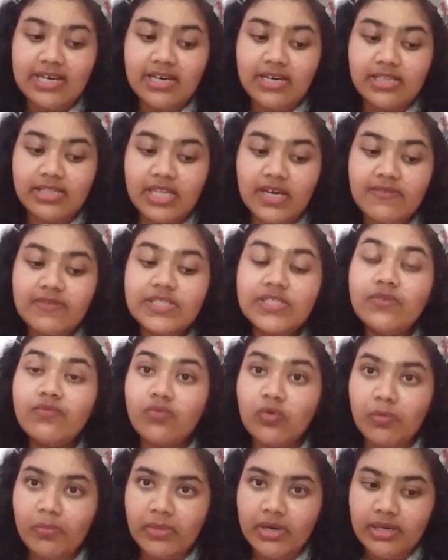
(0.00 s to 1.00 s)
There was a
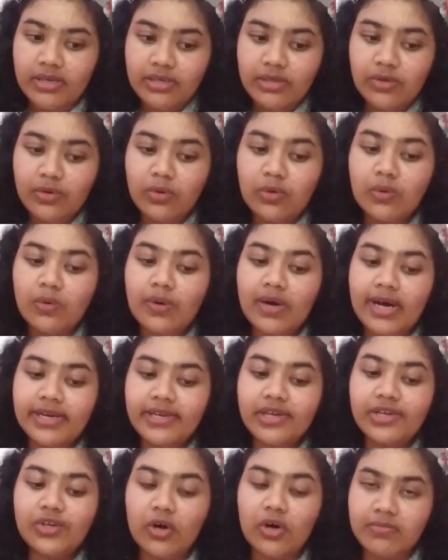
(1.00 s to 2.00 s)
woman who
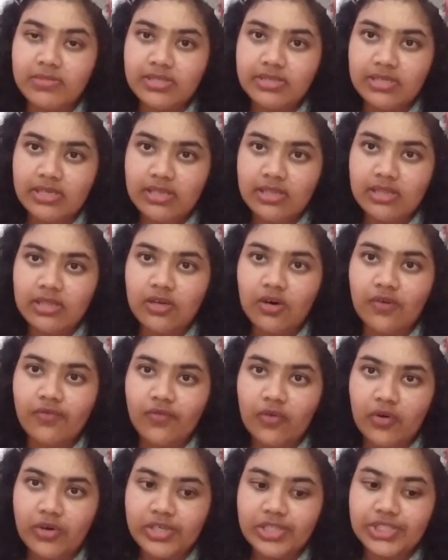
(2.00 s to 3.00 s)
had a domicile
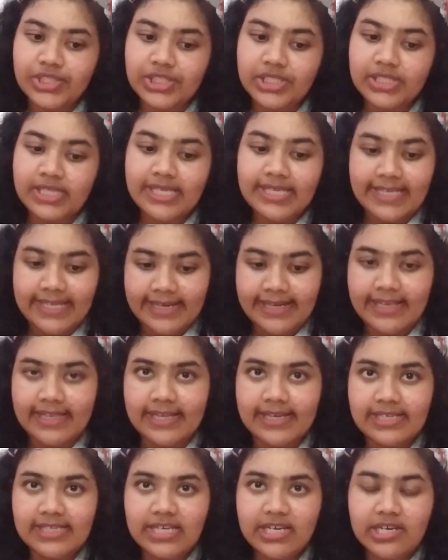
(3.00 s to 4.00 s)
of origin in
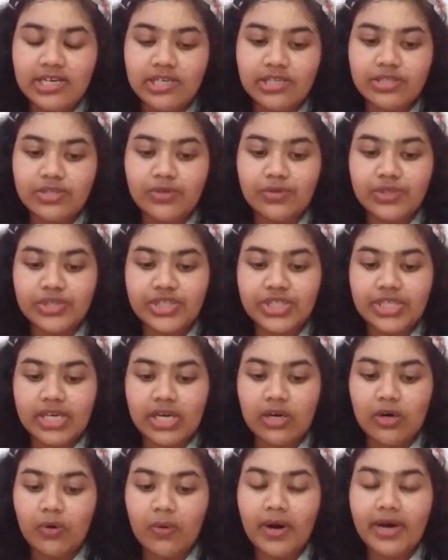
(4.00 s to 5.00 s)
England, so she
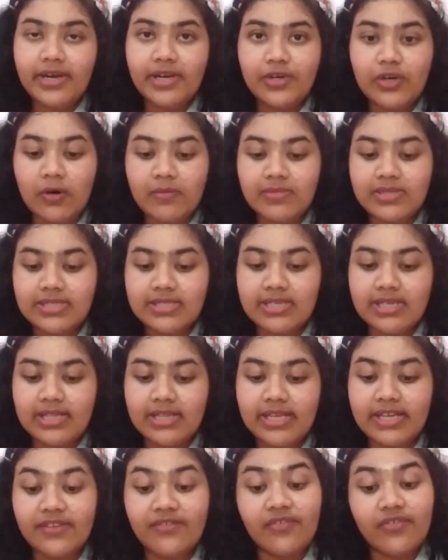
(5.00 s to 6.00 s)
acquired a
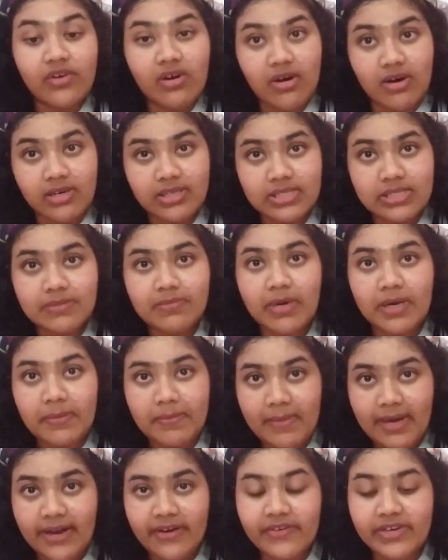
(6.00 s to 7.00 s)
domicile in France by
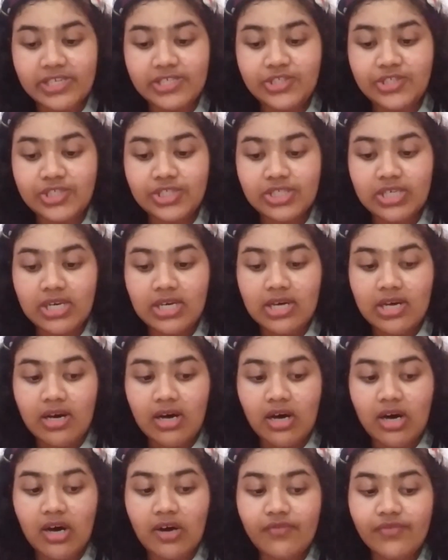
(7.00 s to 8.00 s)
marriage.
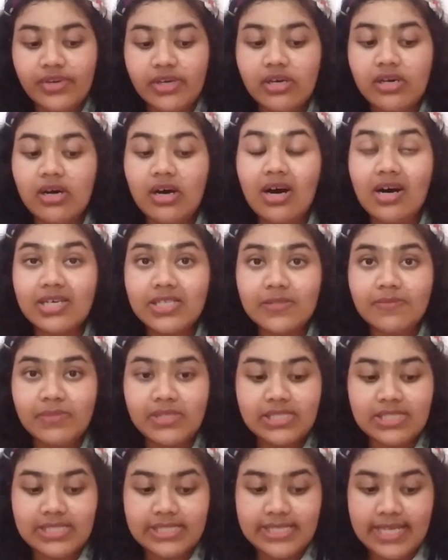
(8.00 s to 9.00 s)
After her
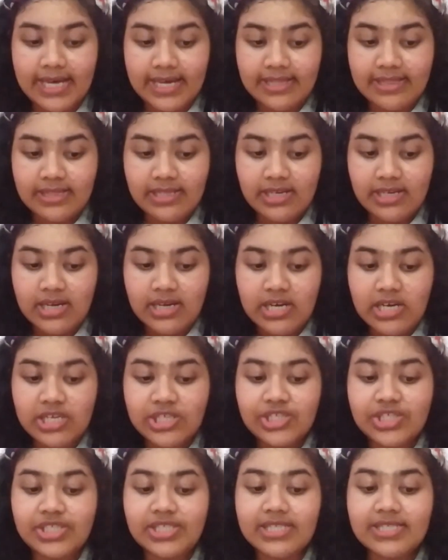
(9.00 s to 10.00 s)
husband's death,
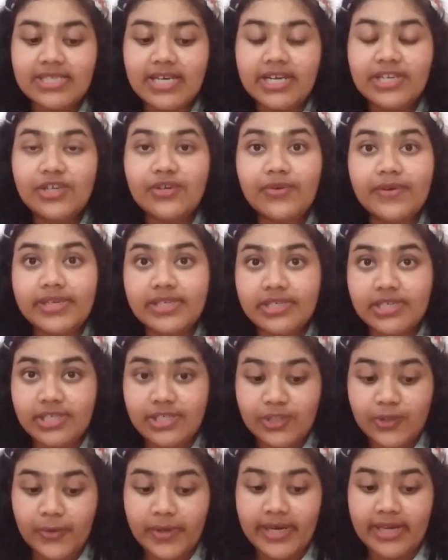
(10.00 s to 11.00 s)
she decided to return
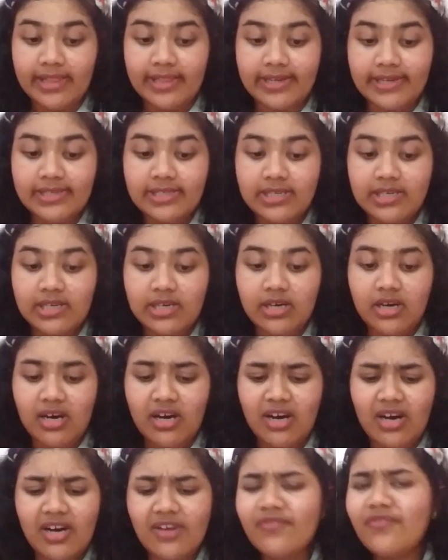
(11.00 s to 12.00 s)
to England.
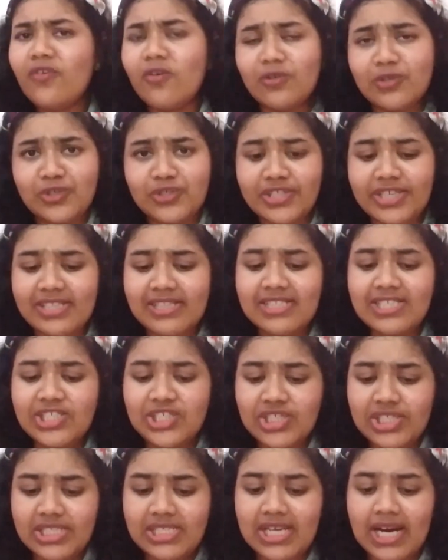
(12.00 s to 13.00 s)
Unfortunately,
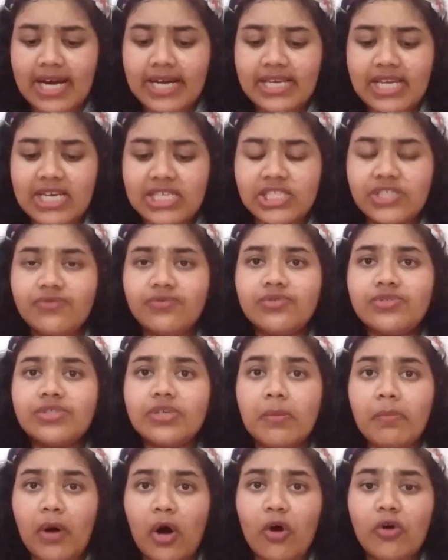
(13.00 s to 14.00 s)
she died as she was
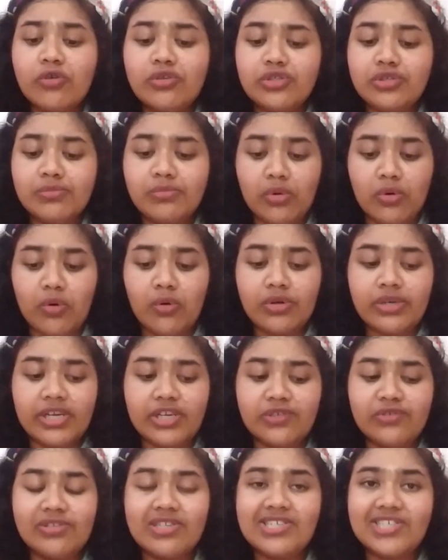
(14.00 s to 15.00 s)
about to board
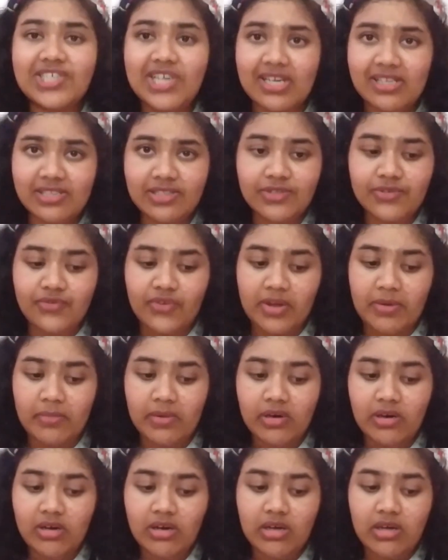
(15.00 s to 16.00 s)
into the Channel
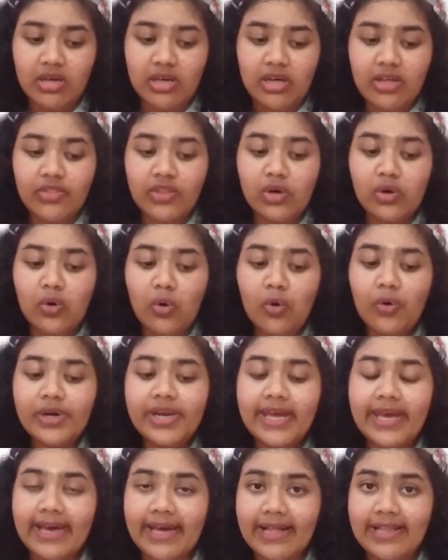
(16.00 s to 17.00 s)
steamer. The court
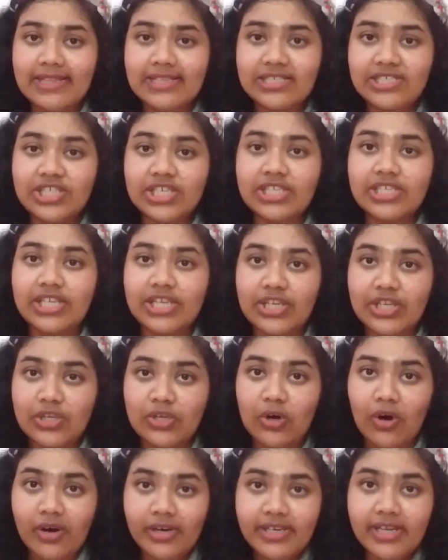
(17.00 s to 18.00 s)
held she did
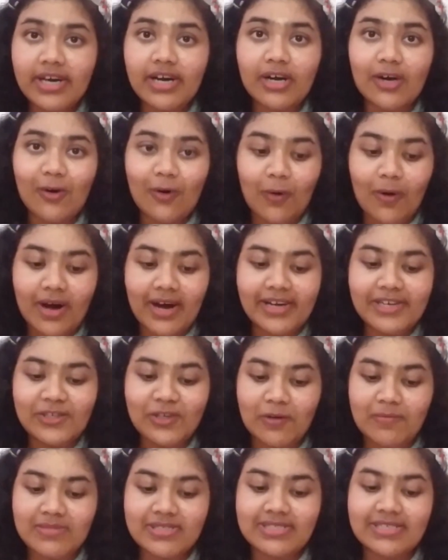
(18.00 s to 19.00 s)
not acquire
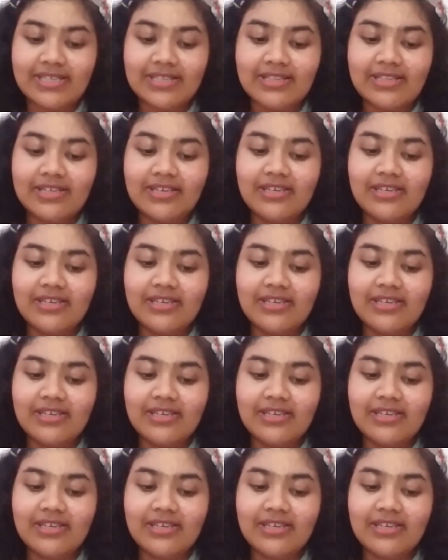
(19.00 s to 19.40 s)
domicile,